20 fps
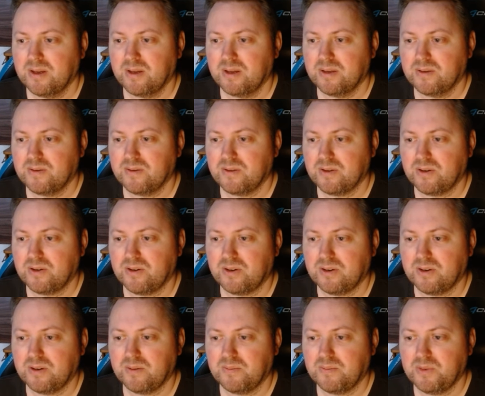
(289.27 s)
So
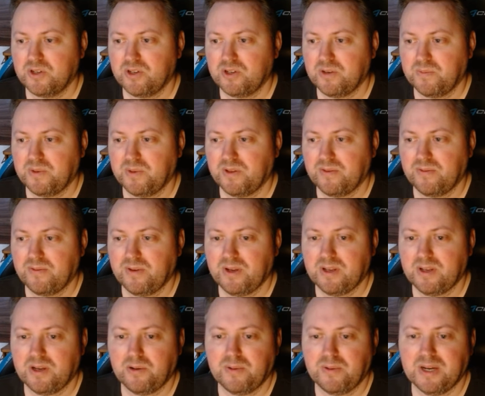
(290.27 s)
bishop e3.
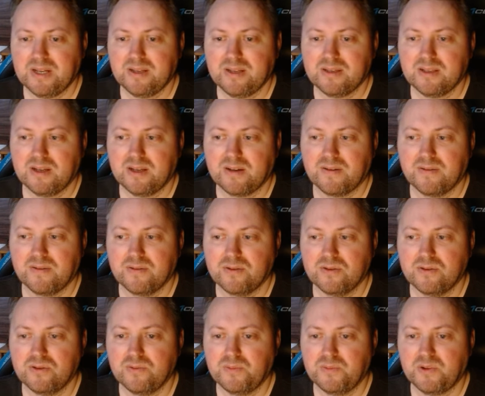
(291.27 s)
Now white is like
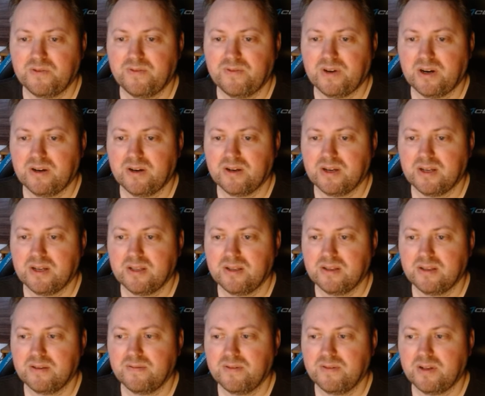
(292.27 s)
super far ahead
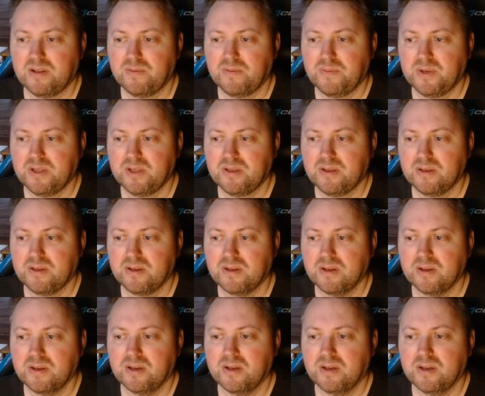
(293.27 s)
in development,
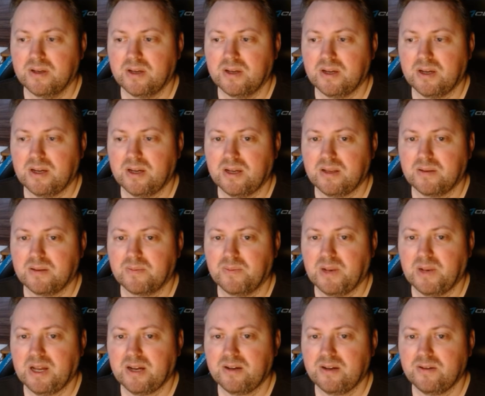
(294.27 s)
and
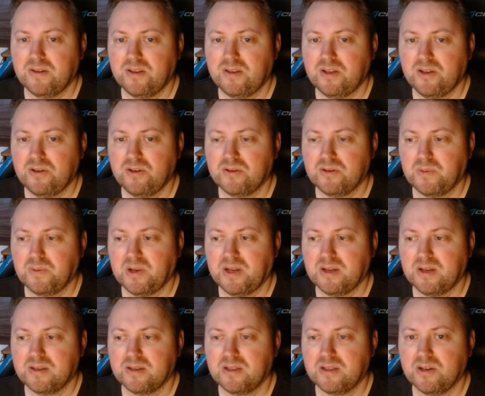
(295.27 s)
black continues
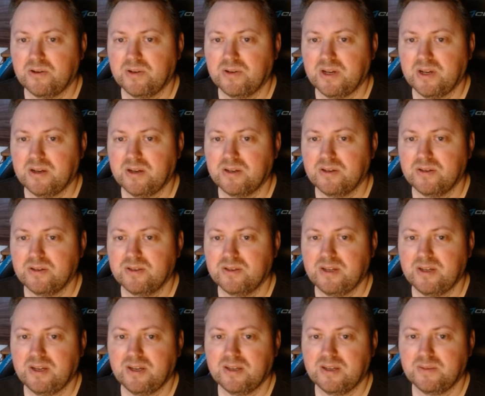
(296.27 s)
playing slow, yeah. You see
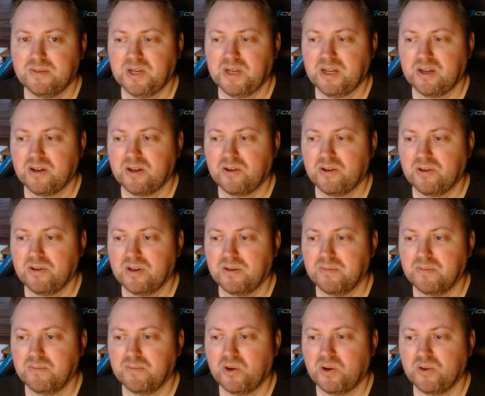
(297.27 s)
he's making only
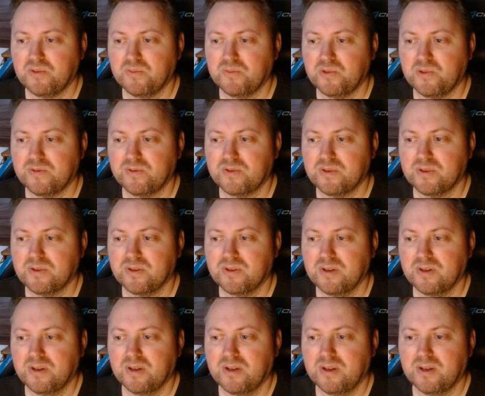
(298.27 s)
pawn moves
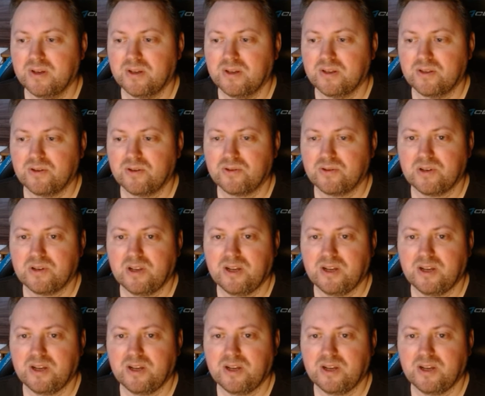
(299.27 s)
totally